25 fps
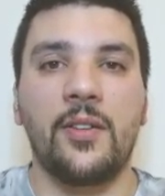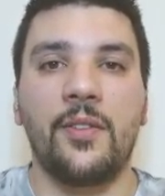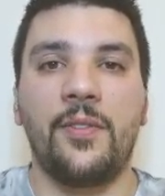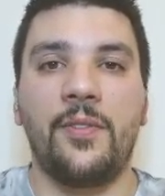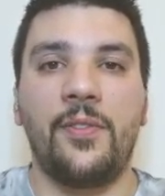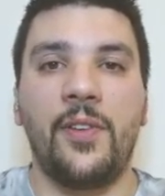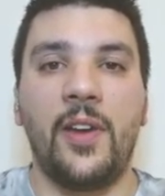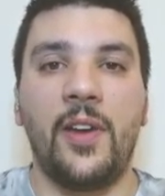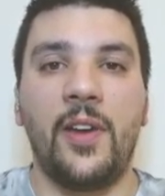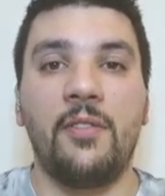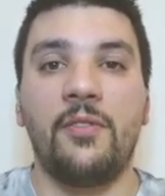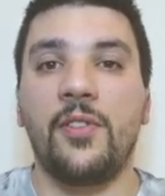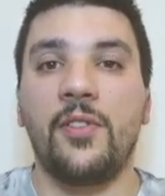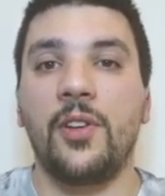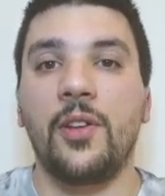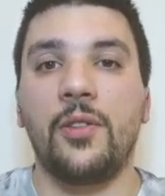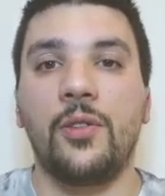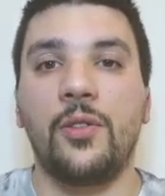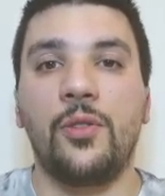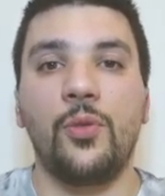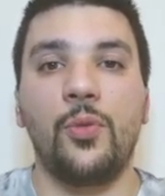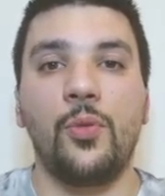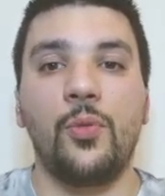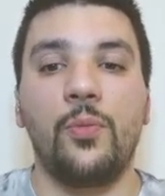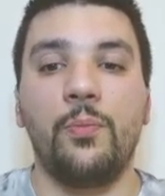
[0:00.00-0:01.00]
favorite
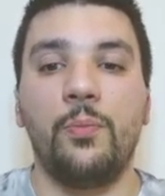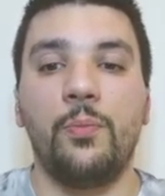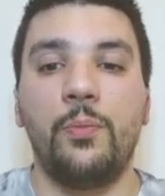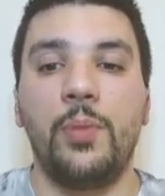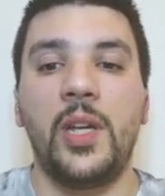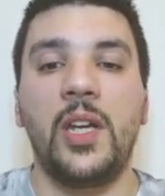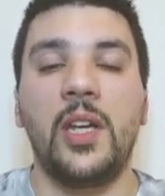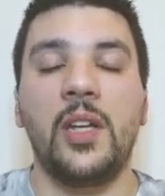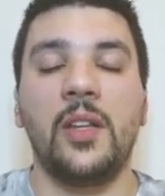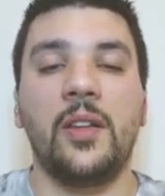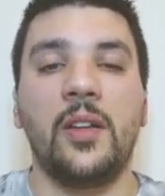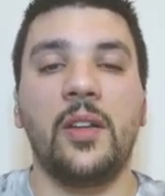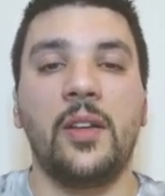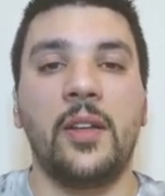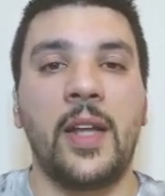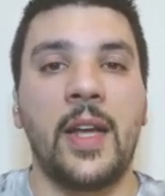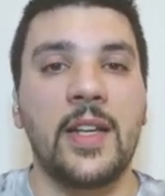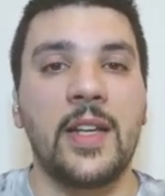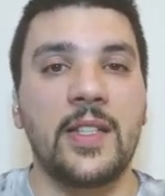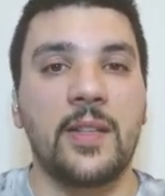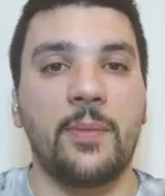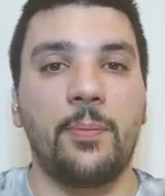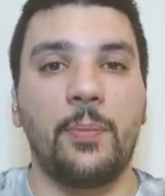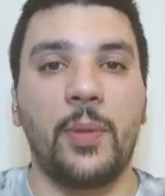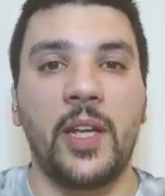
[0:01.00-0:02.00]
to be the
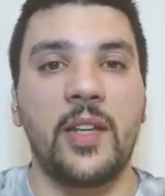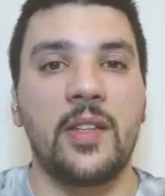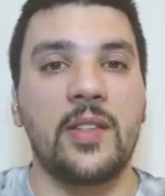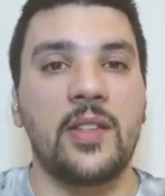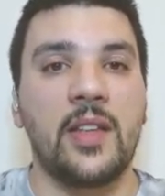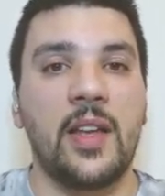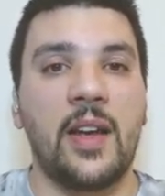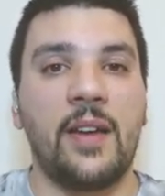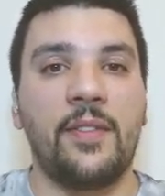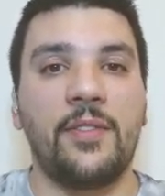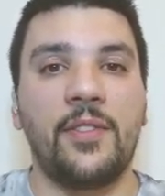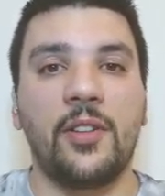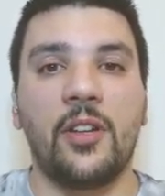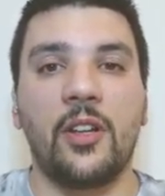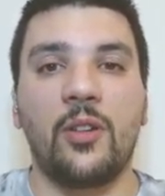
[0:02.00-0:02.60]
last place after the